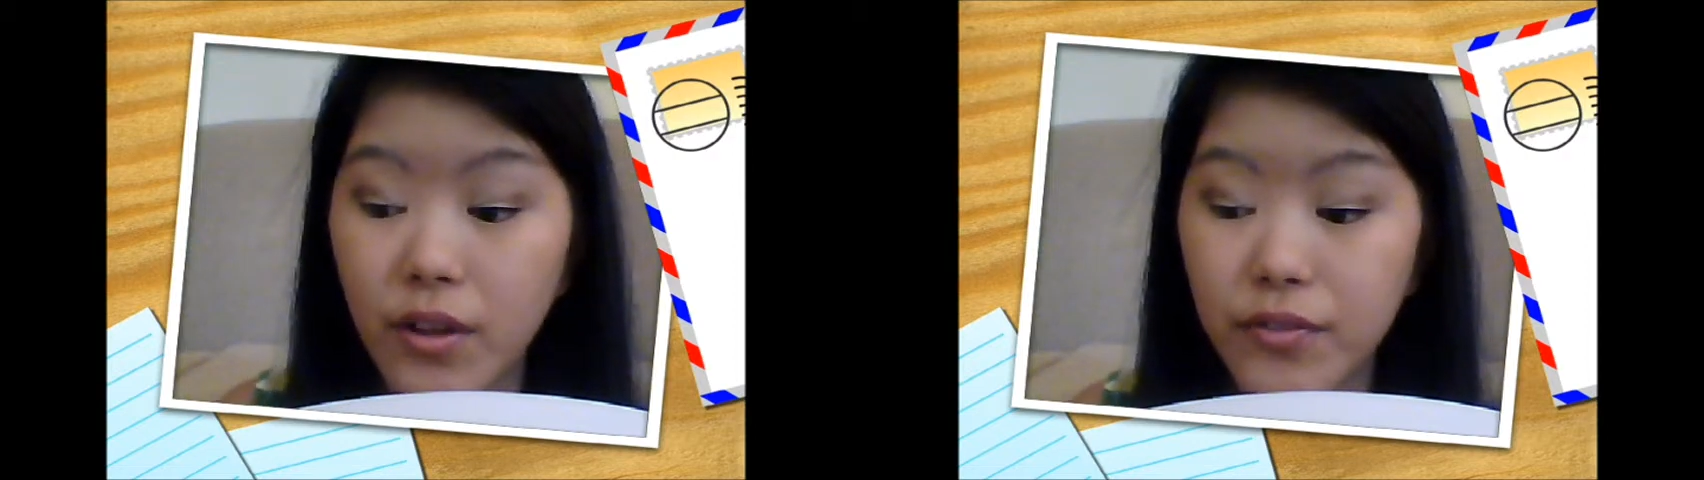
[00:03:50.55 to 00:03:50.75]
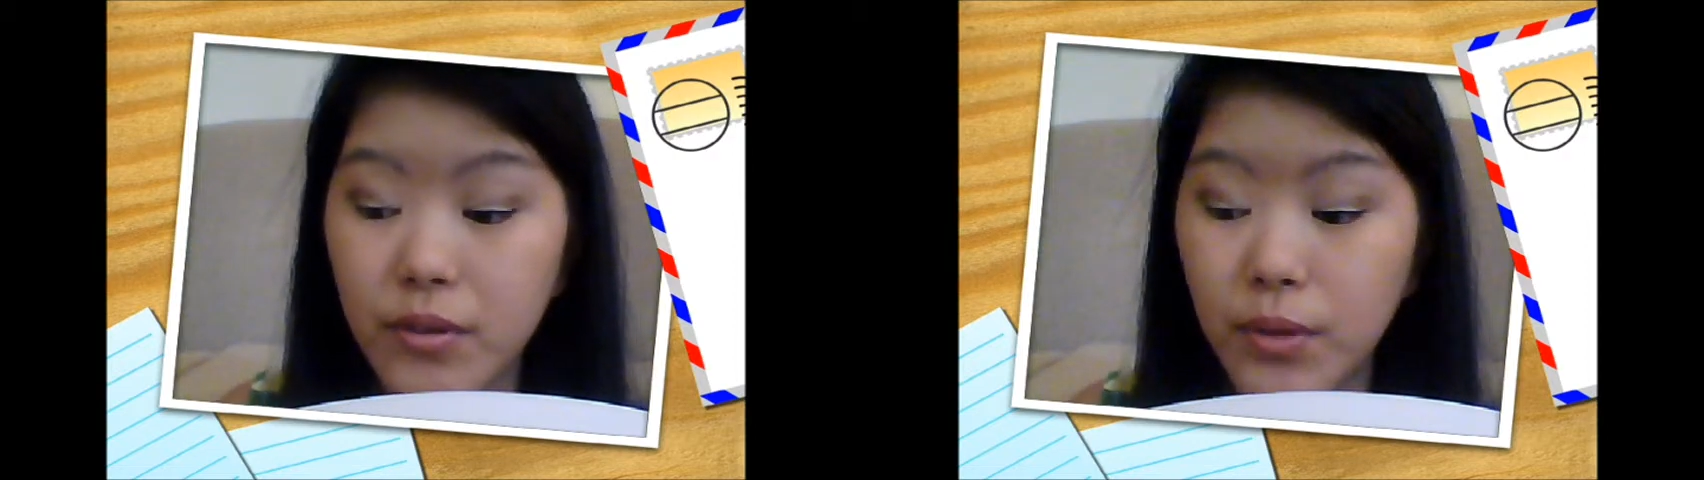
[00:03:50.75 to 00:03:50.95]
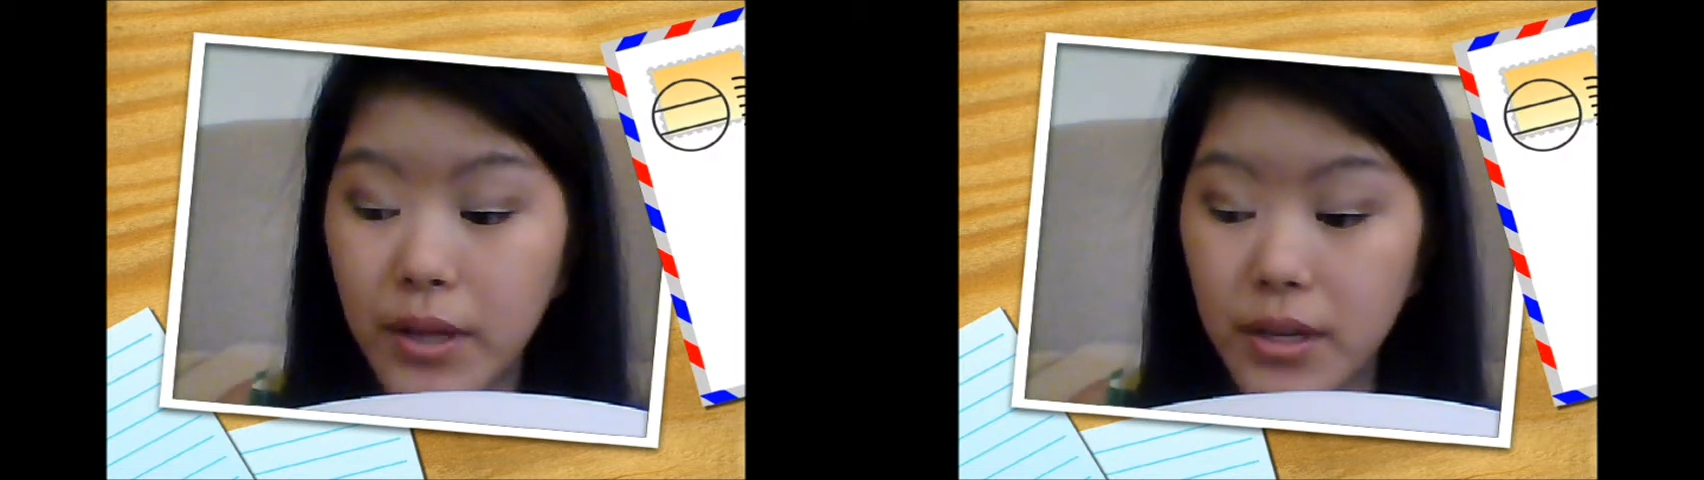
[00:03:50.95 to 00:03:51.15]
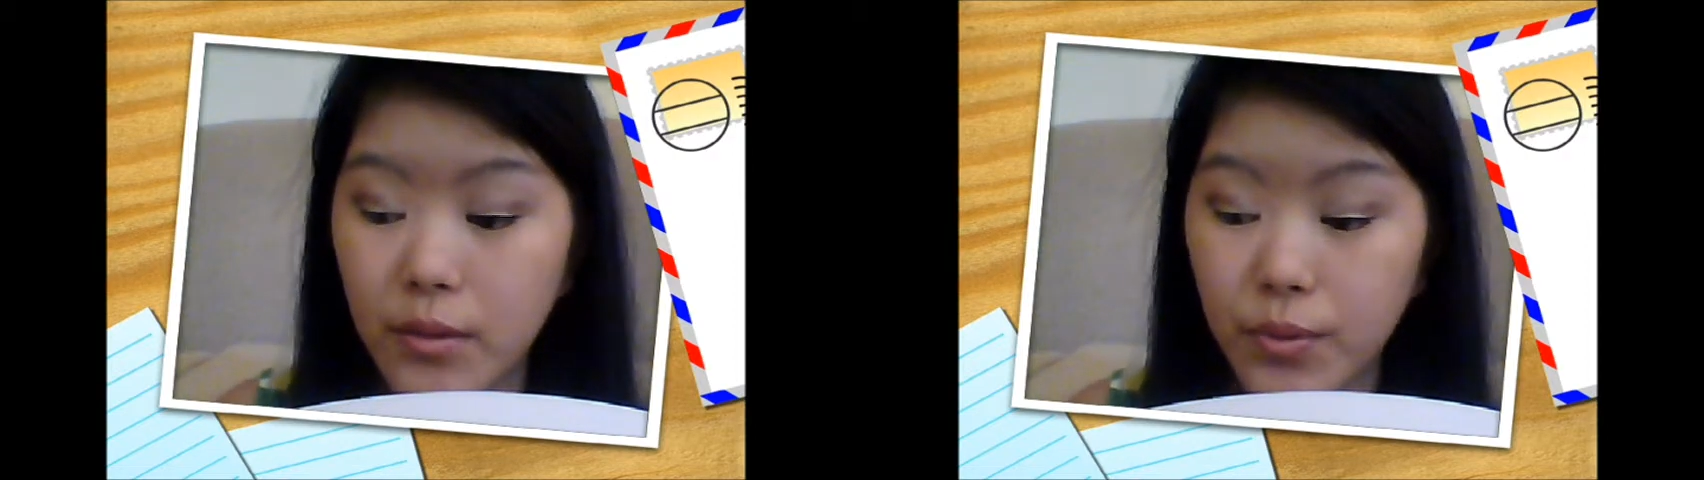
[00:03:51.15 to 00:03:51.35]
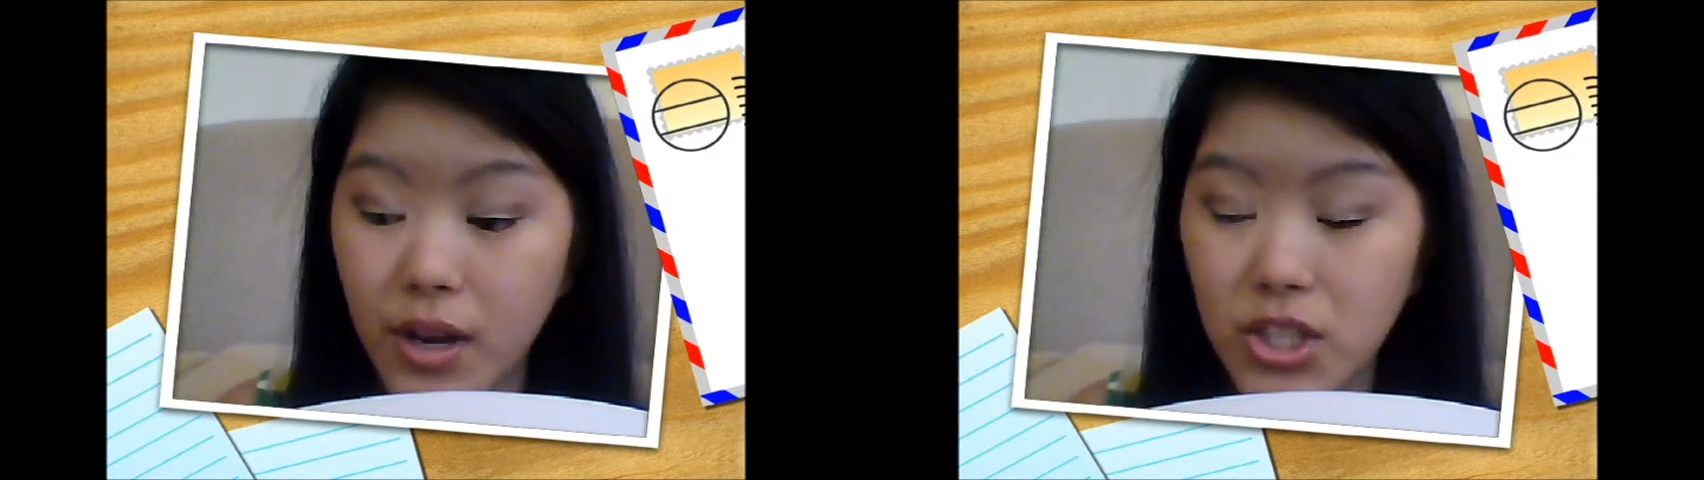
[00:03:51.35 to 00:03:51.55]
fluffy blending
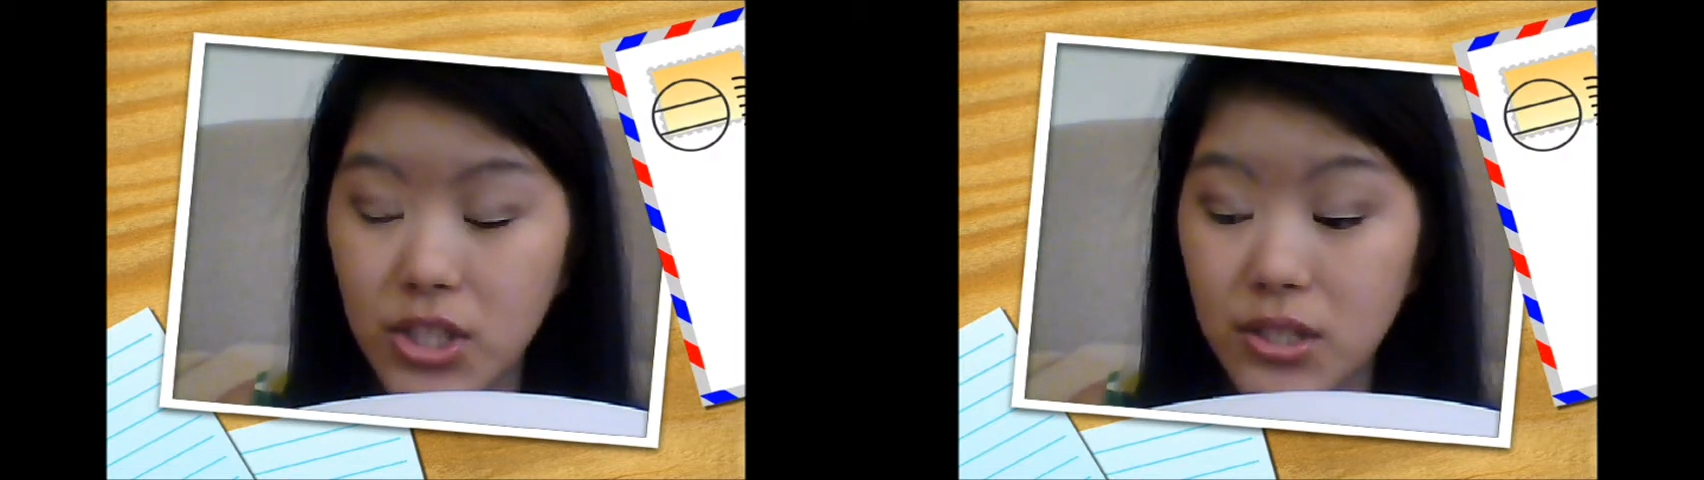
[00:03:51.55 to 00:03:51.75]
brush.